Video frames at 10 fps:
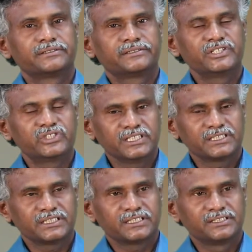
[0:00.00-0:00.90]

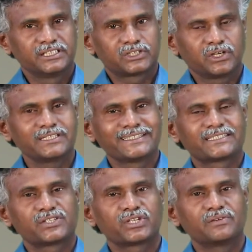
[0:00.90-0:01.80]
Teachers, in this short
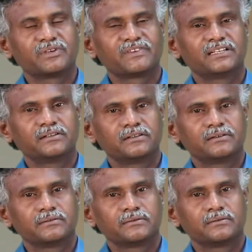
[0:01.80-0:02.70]
discussion we will
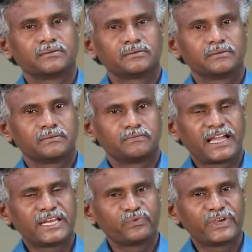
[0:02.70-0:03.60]

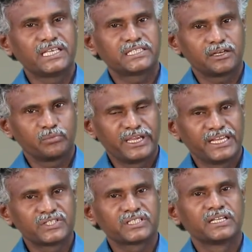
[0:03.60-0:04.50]
find ways and
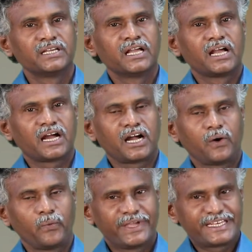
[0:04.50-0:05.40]
means
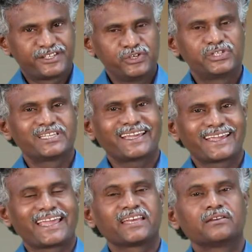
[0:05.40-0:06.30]
how a teacher
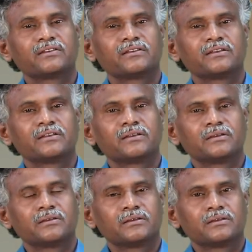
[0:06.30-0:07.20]
can
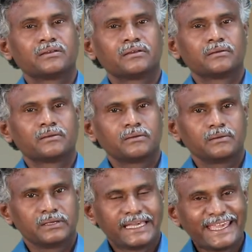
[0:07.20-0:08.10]

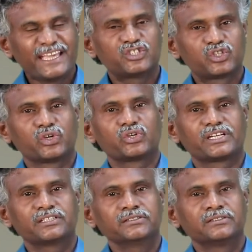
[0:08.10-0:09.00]
engage
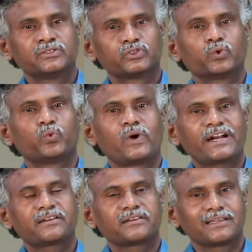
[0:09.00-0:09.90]
children to
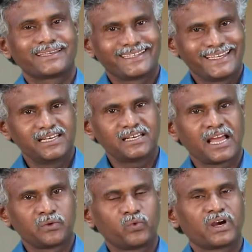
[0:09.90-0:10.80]
work in
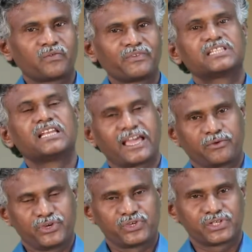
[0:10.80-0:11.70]
and work with
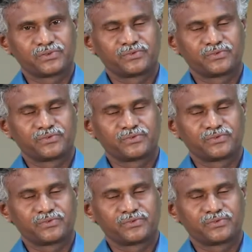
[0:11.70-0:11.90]
language.